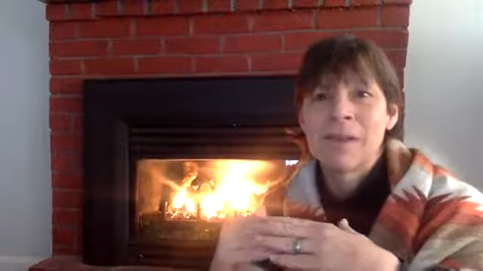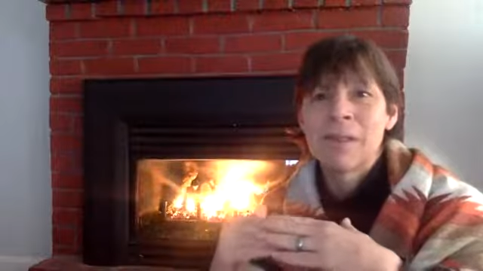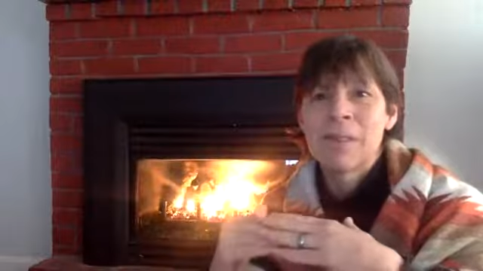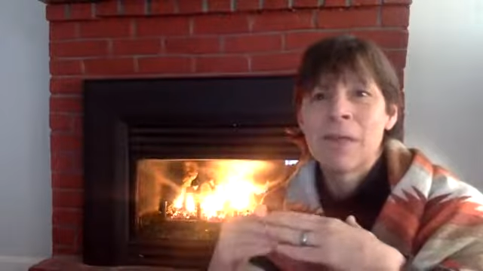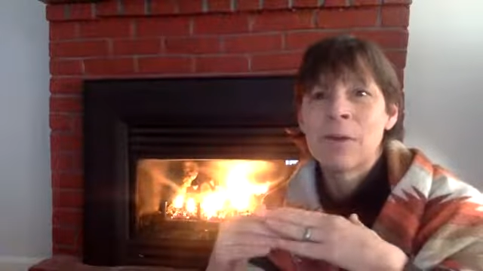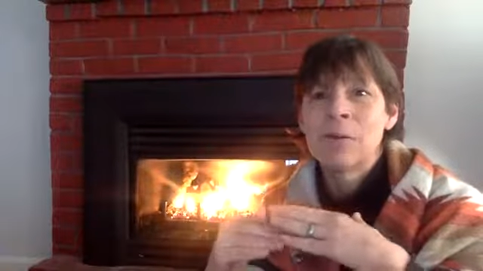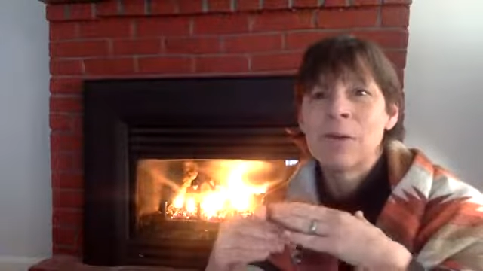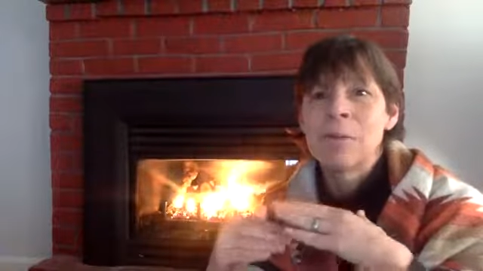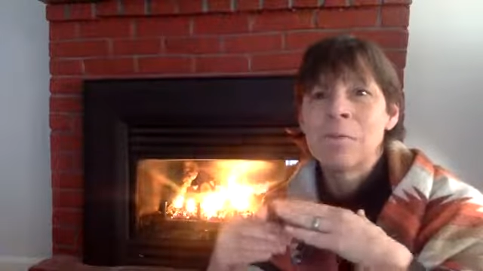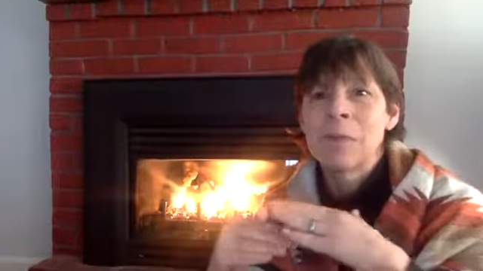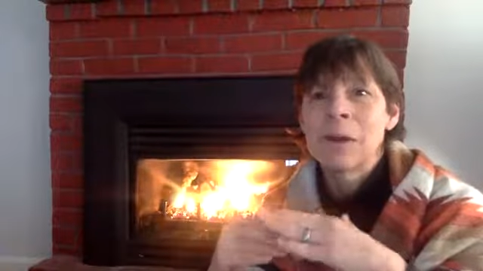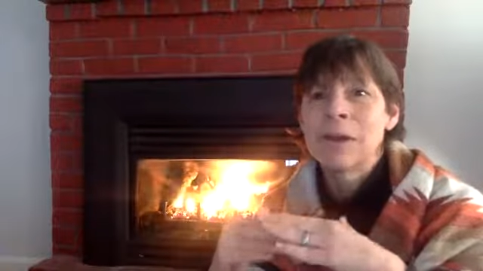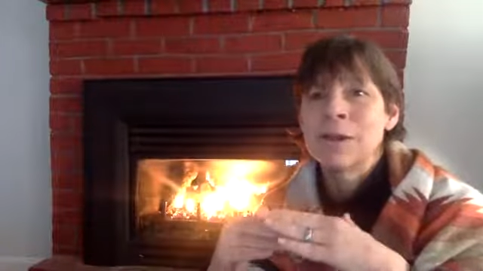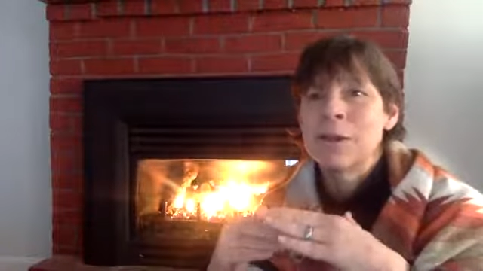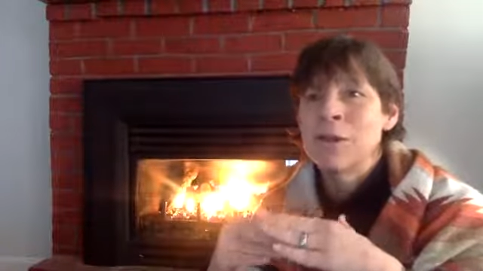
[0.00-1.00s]
that we
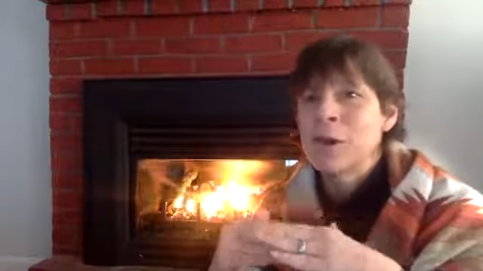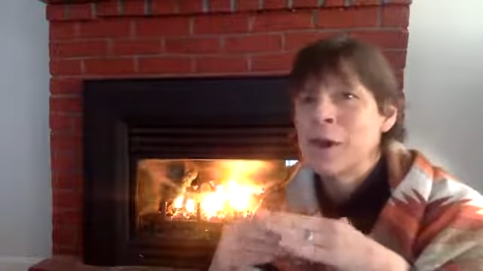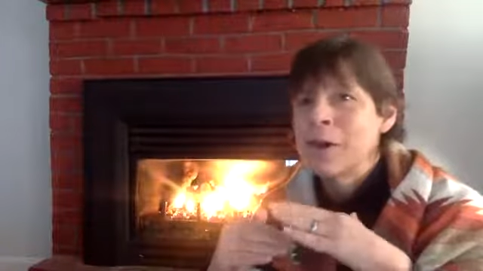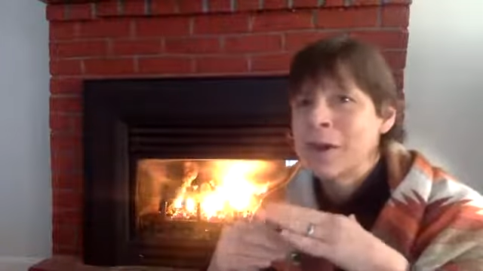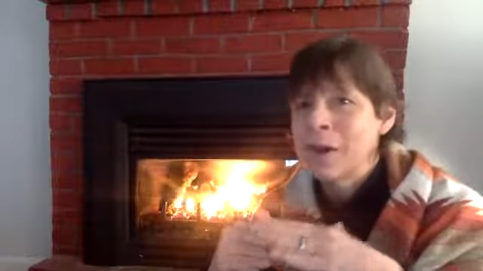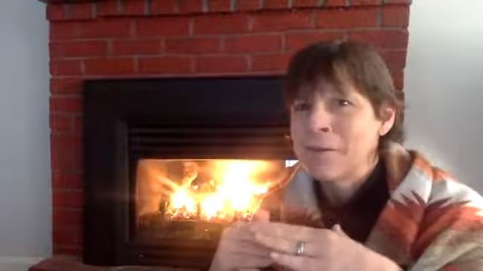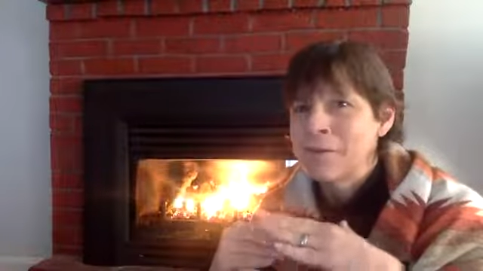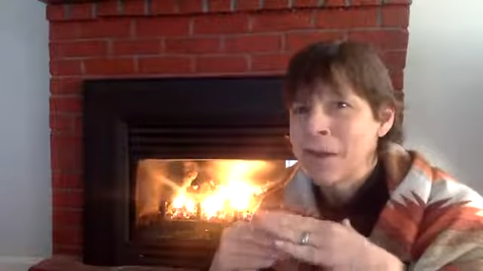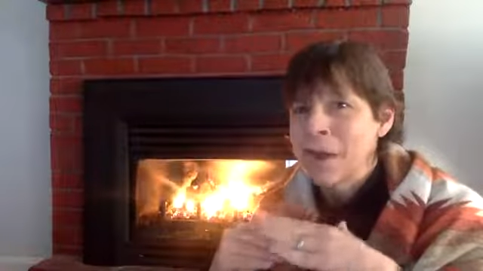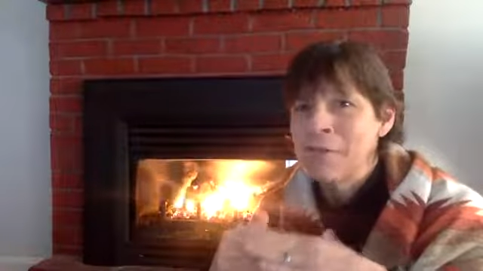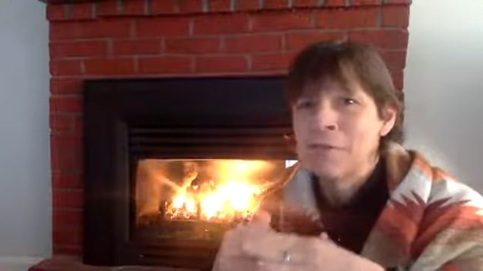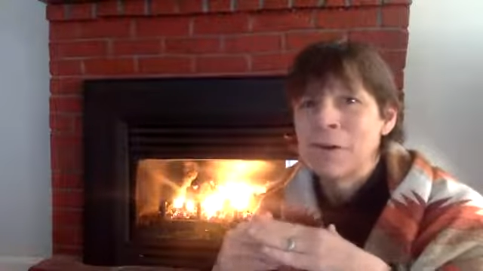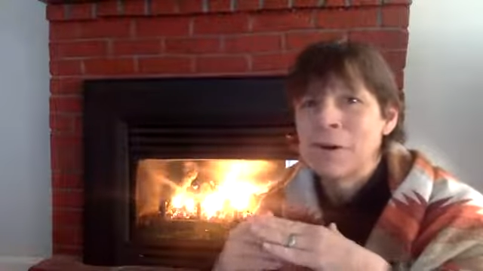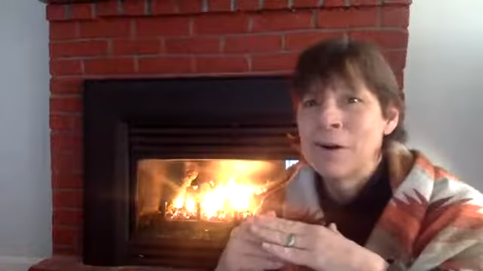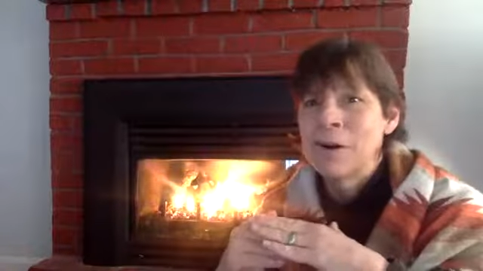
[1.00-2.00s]
might not have
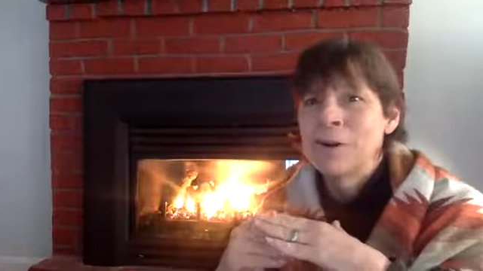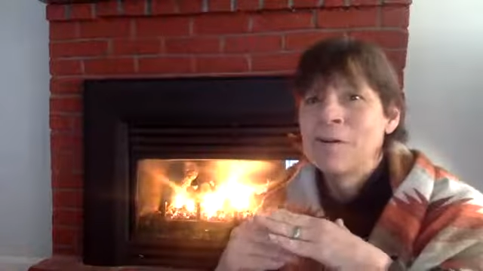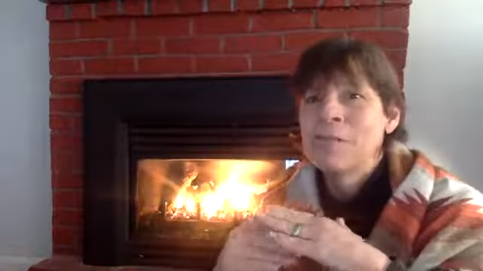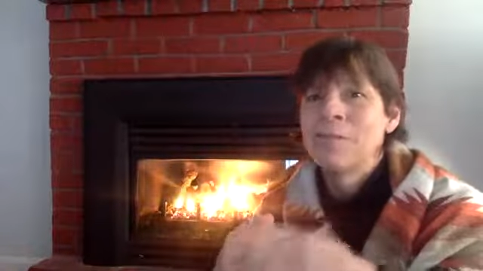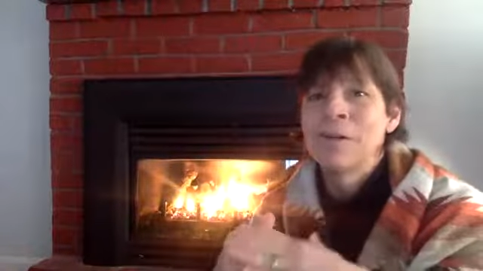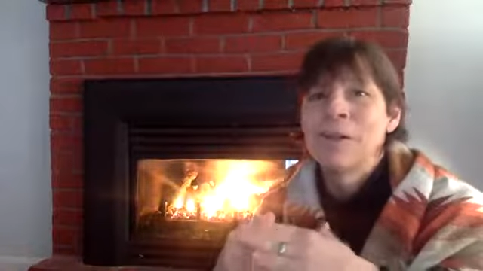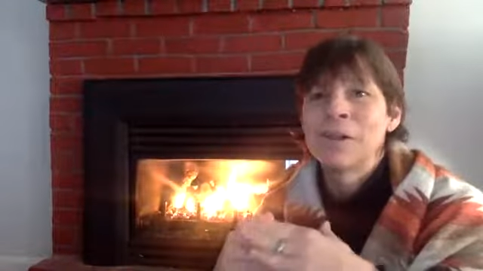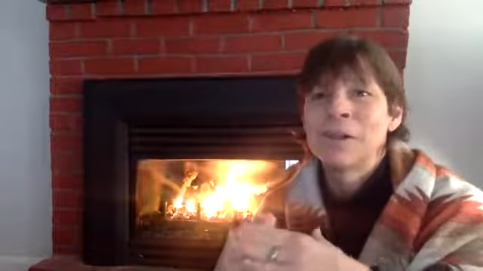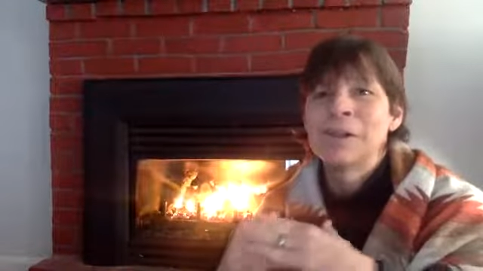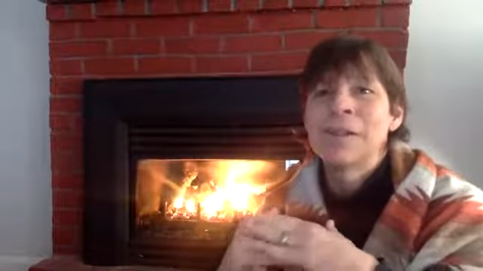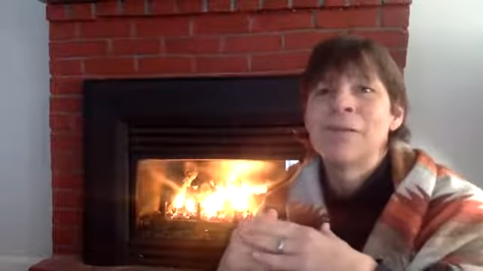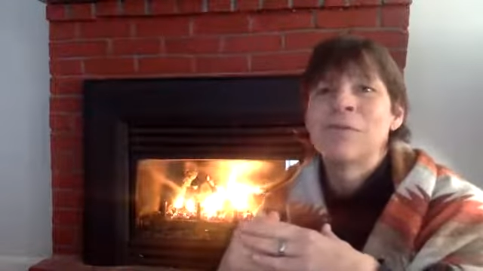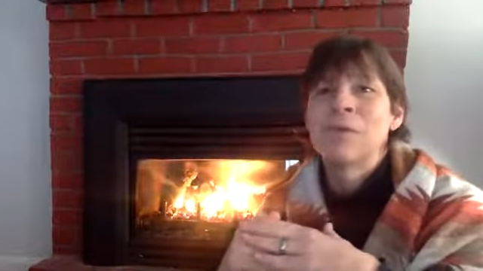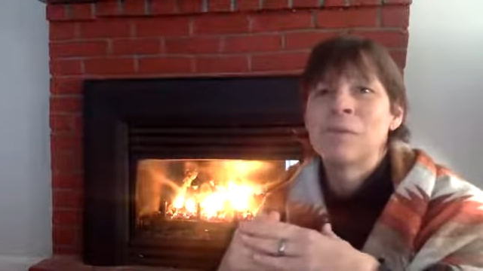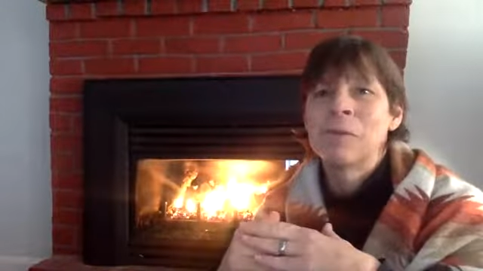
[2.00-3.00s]
ever fallen in
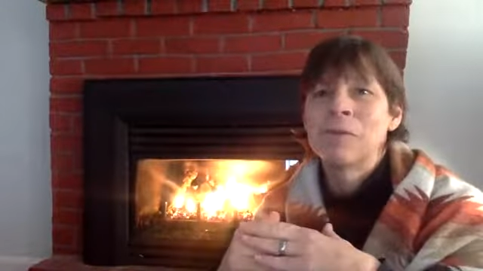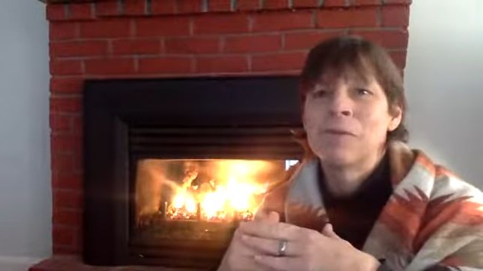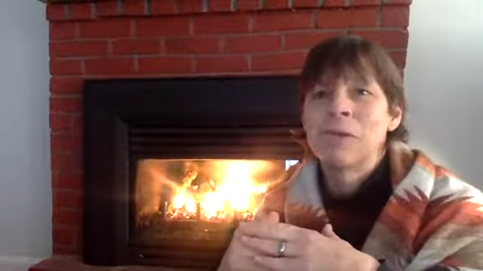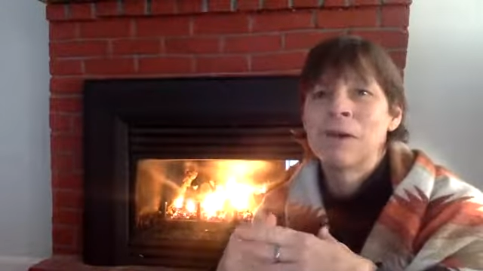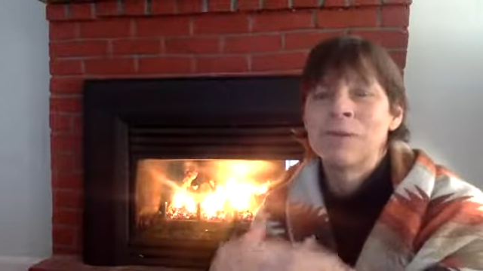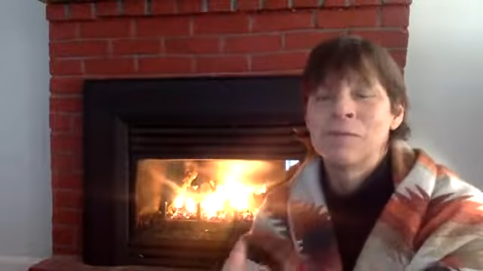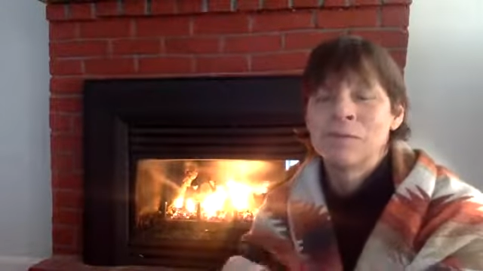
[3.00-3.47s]
love with before.